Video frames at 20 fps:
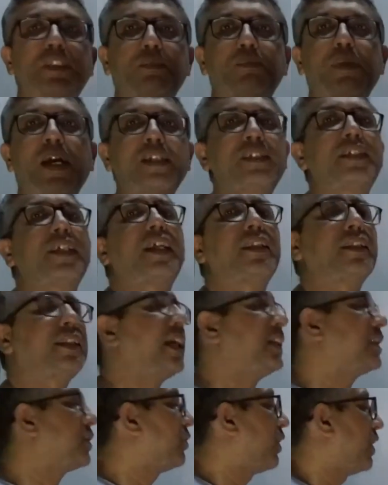a mismatch, and
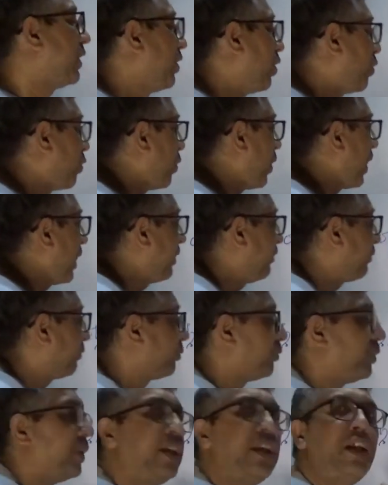that's where your
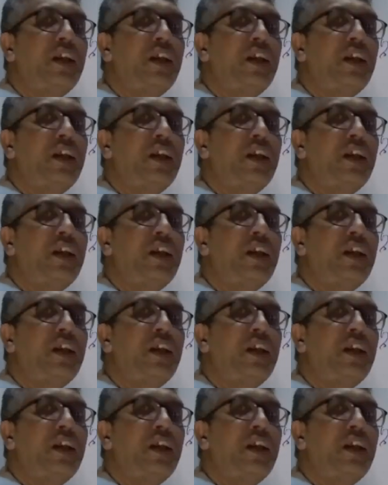ORM